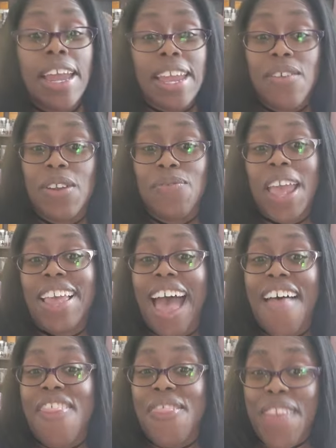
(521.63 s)
even if they
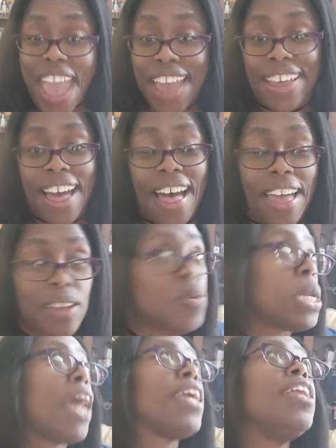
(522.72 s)
got that guy,
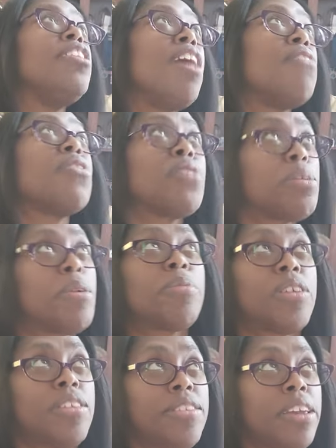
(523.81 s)
which I can never remember
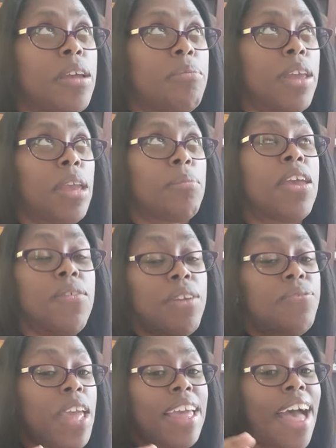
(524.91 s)
his damn name, even
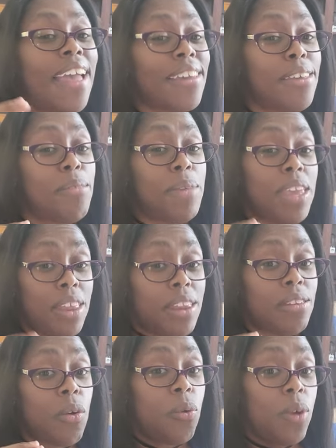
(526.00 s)
if they got him
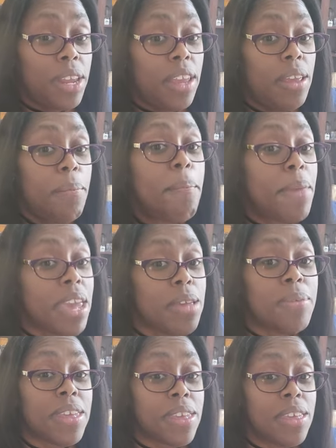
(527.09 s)
in on it,
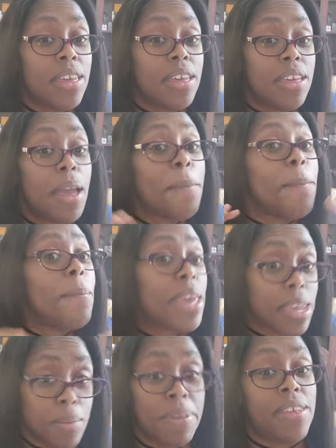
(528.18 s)
maybe,
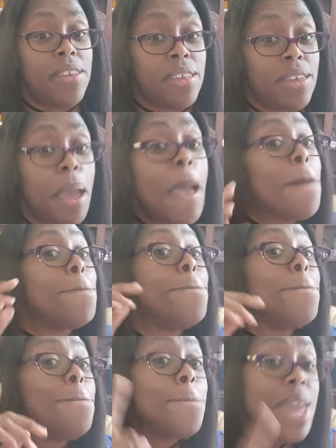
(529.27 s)
maybe,
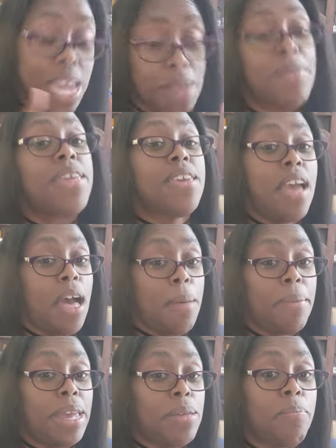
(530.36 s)
maybe I
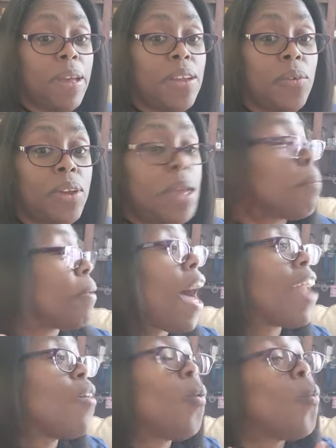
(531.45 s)
might bite on it. But
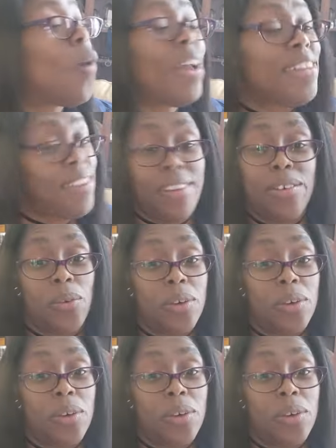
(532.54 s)
I don't want to.